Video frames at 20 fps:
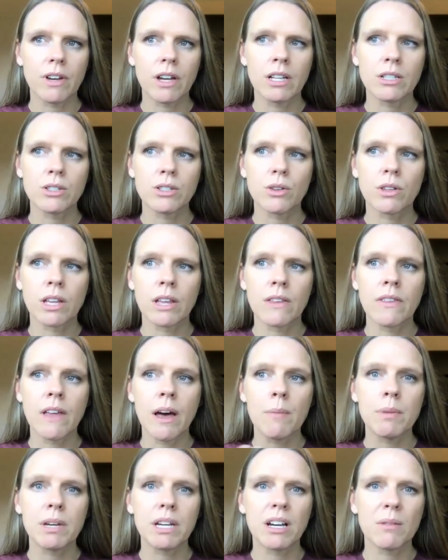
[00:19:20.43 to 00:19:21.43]
And so then
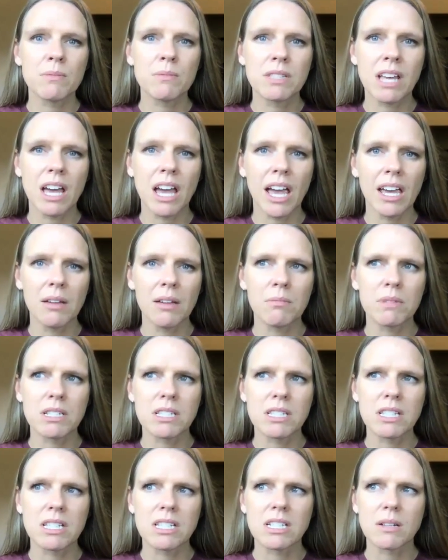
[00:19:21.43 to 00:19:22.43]
that becomes the aim,
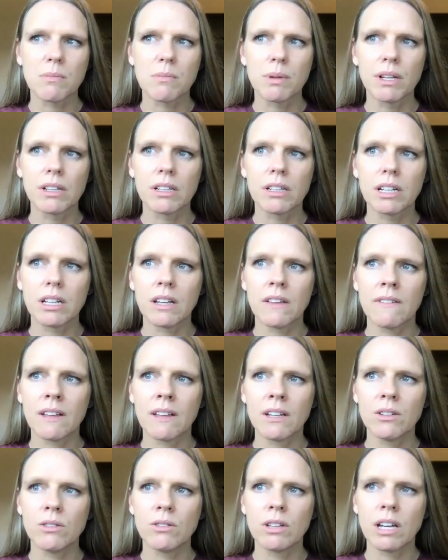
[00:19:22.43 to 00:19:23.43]
is the stability. And
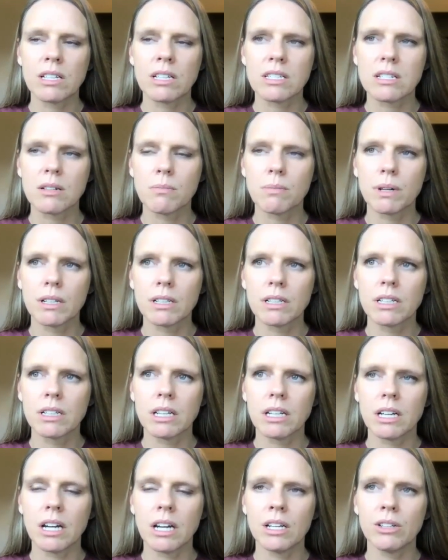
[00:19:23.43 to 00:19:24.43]
then you get
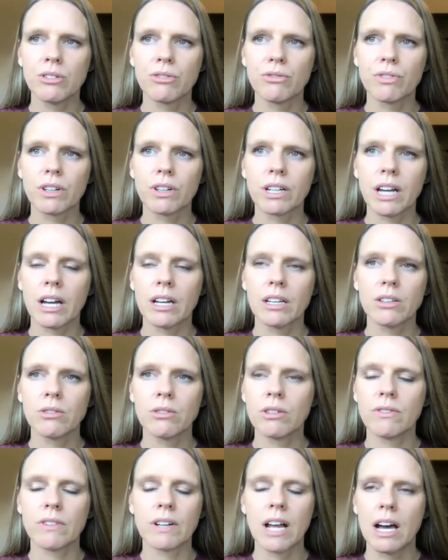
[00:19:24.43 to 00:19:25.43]
stability and you forget you
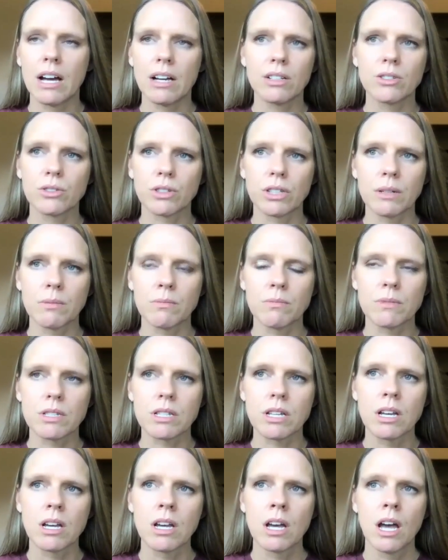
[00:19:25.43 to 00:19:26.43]
even had
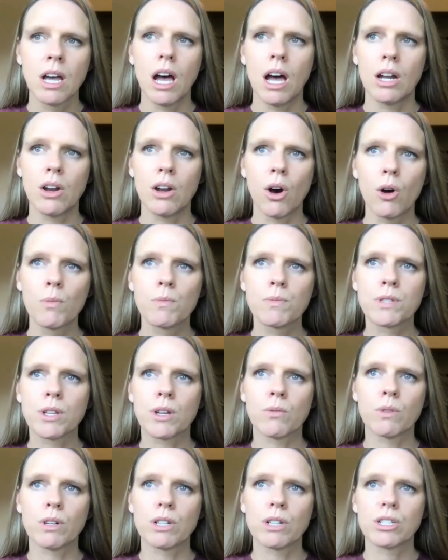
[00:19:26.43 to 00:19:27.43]
dreams and hopes
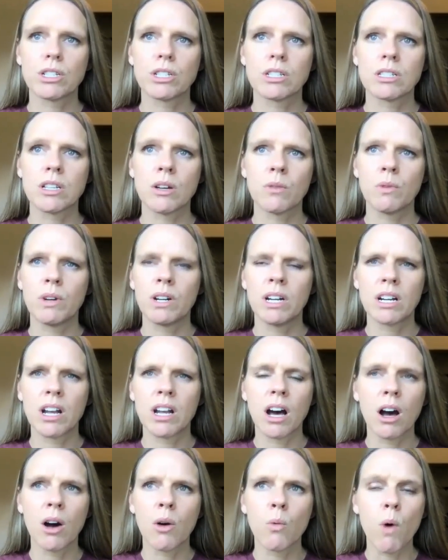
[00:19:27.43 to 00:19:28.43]
and wishes. And when
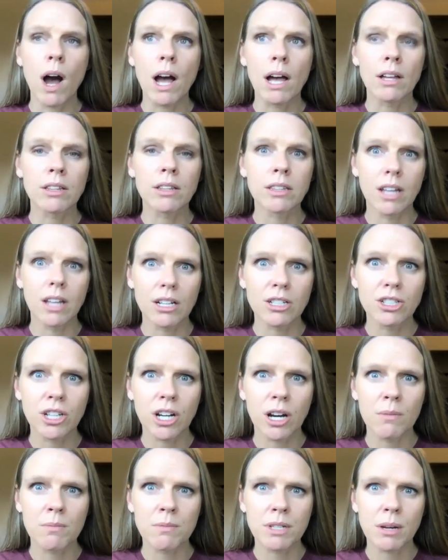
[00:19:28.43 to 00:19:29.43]
a wild nudge
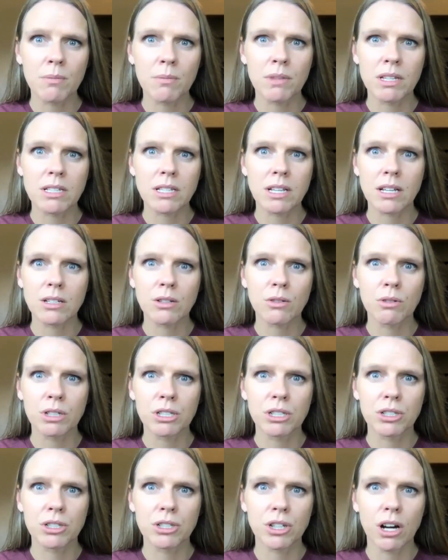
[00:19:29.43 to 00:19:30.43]
comes up that says,
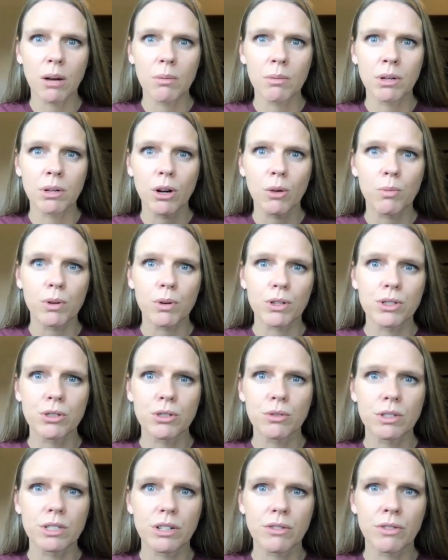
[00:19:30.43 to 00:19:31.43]
quit your job and go
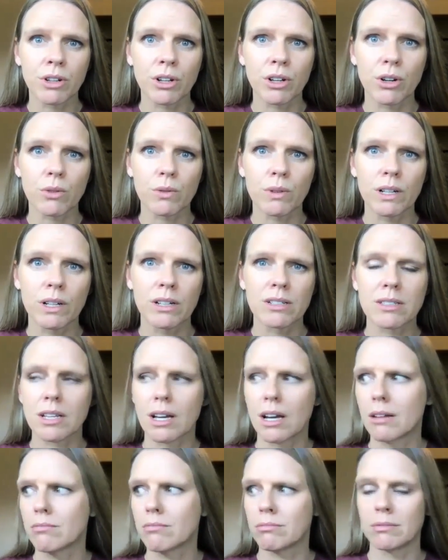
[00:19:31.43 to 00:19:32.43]
pursue a different career, it's
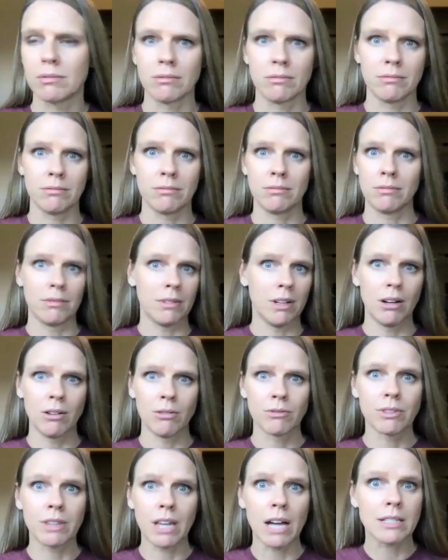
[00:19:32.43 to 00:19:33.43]
like,
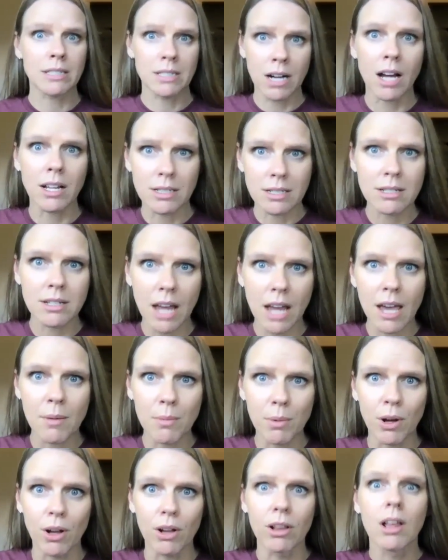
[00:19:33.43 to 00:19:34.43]
no, that's not
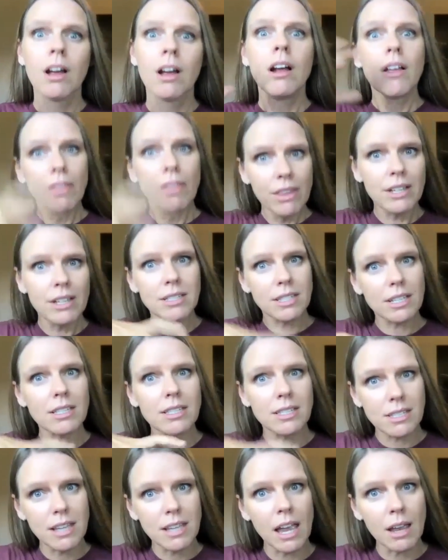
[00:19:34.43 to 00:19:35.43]
stable. This
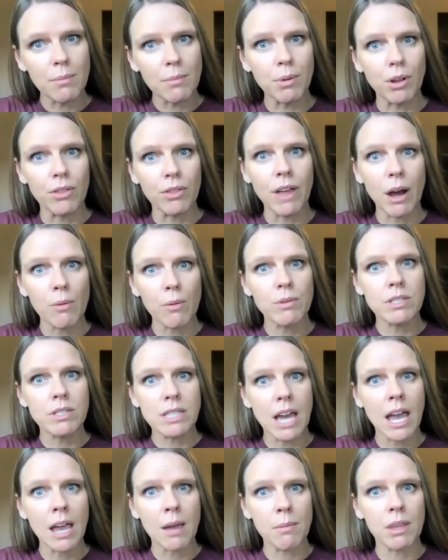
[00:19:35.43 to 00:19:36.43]
is stable. That was
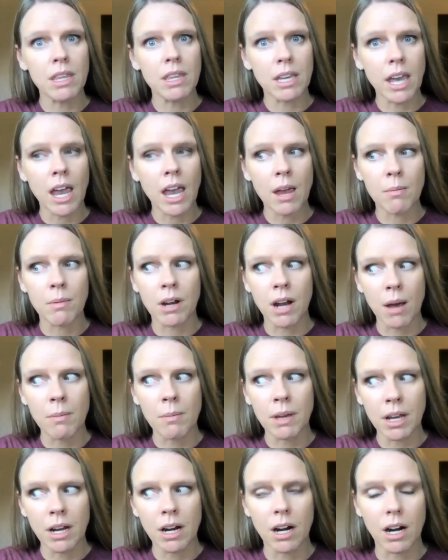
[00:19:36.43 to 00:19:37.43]
the aim of the game. And I'm
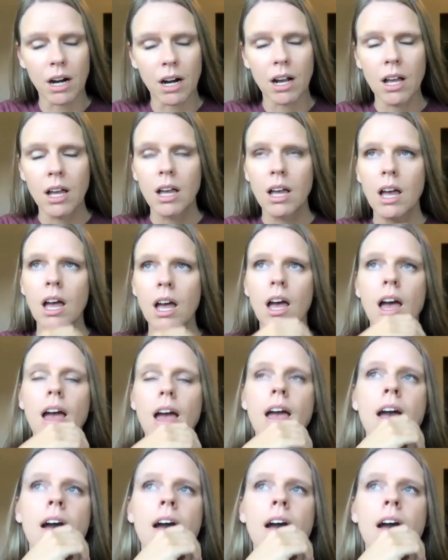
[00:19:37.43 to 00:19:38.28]
here. Yeah.